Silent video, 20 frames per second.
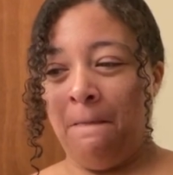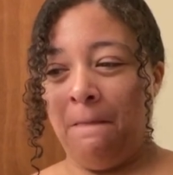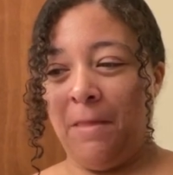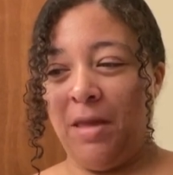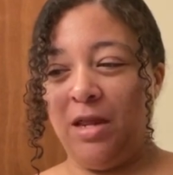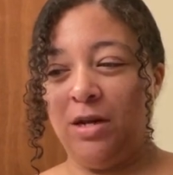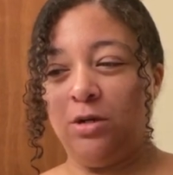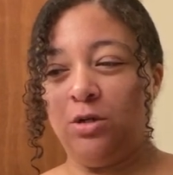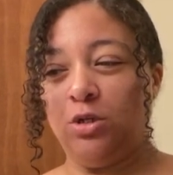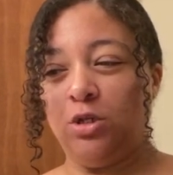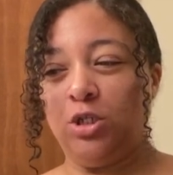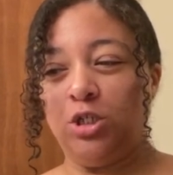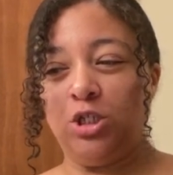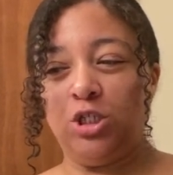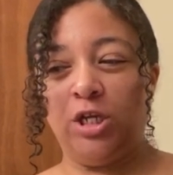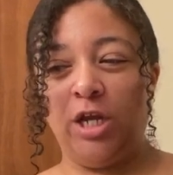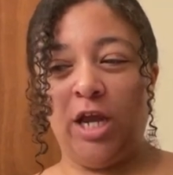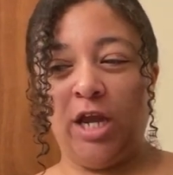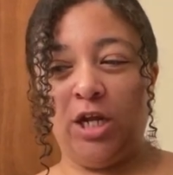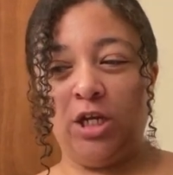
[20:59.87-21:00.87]

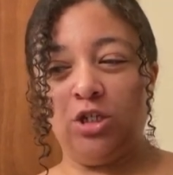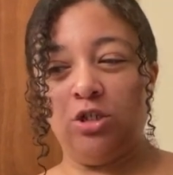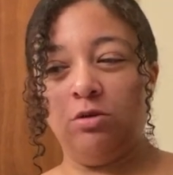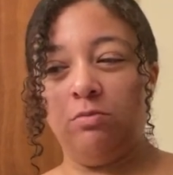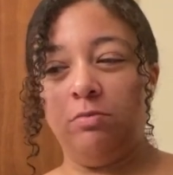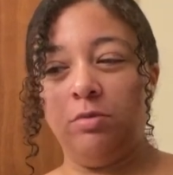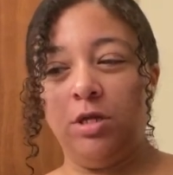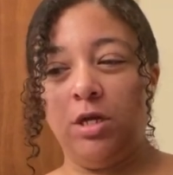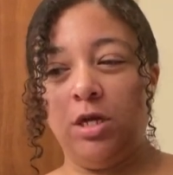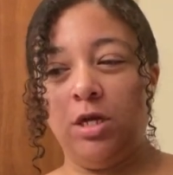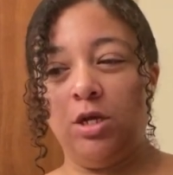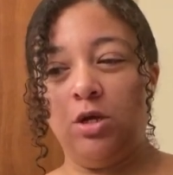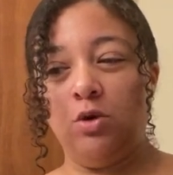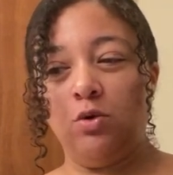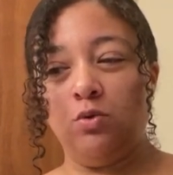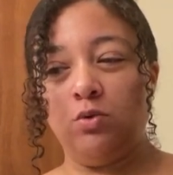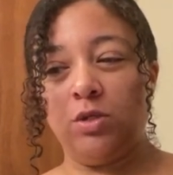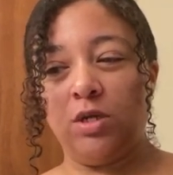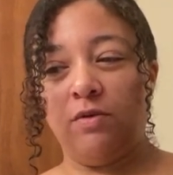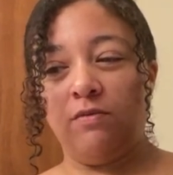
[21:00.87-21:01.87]
interchangeably
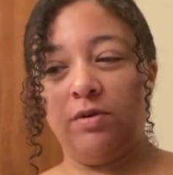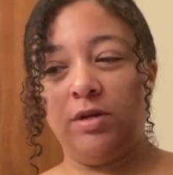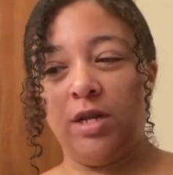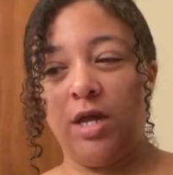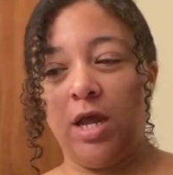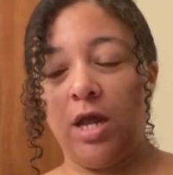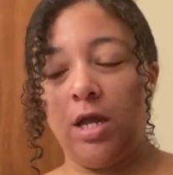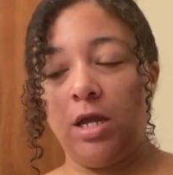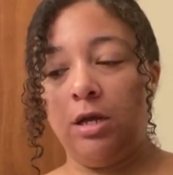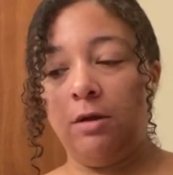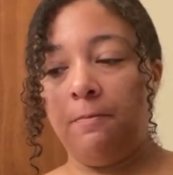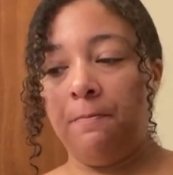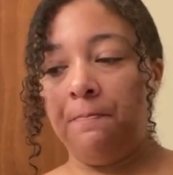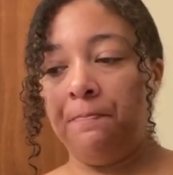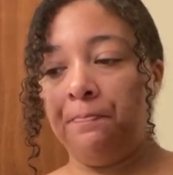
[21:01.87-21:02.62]
use every day.